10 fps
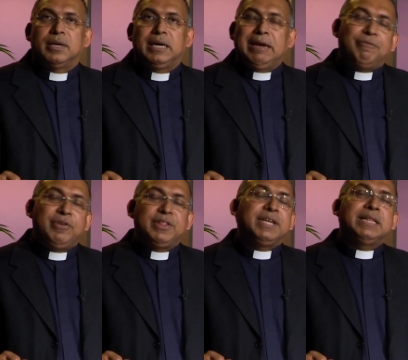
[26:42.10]

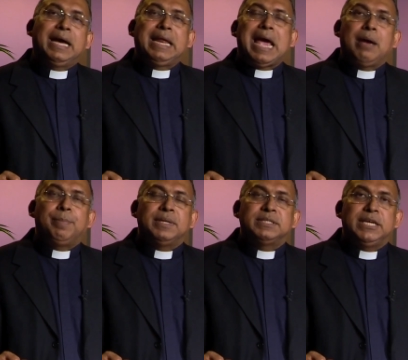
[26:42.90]
everything that
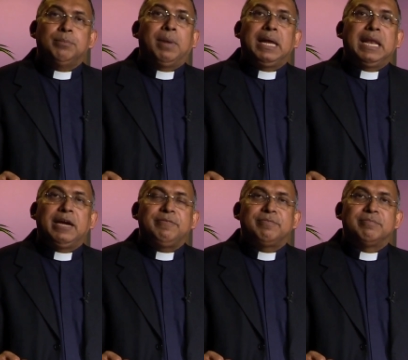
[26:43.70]
happens in my
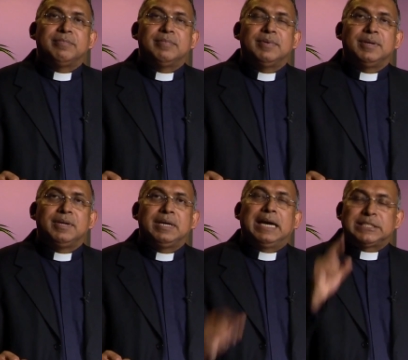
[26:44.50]
life
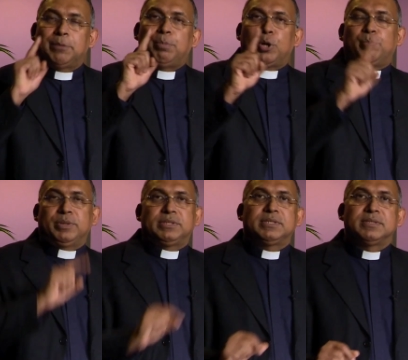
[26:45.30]
has a
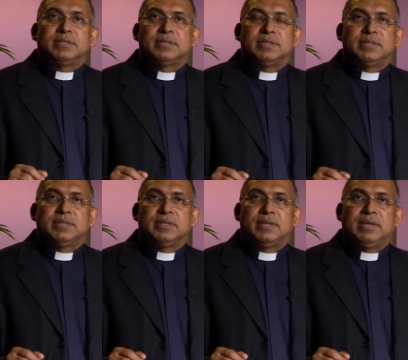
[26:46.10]
purpose.
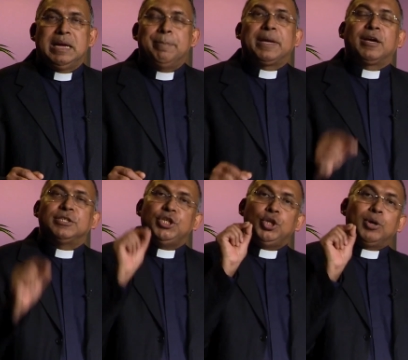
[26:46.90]

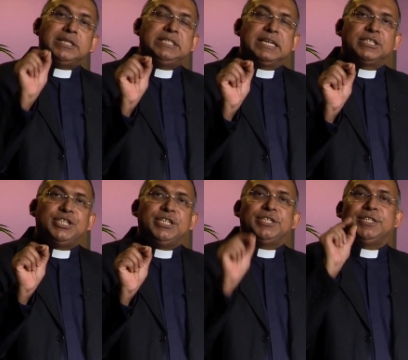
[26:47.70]
Because your
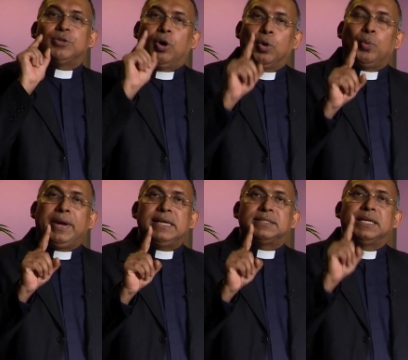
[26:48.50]
justice is
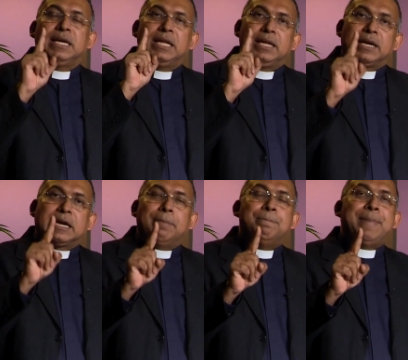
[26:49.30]
always
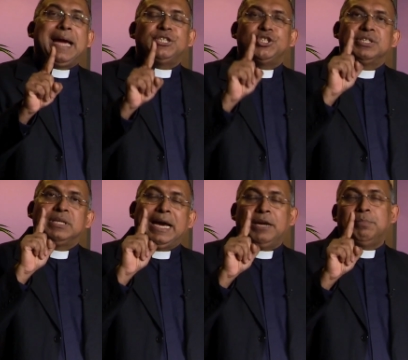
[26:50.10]
compassion
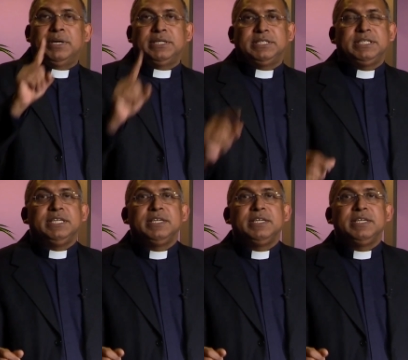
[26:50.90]
and mercy.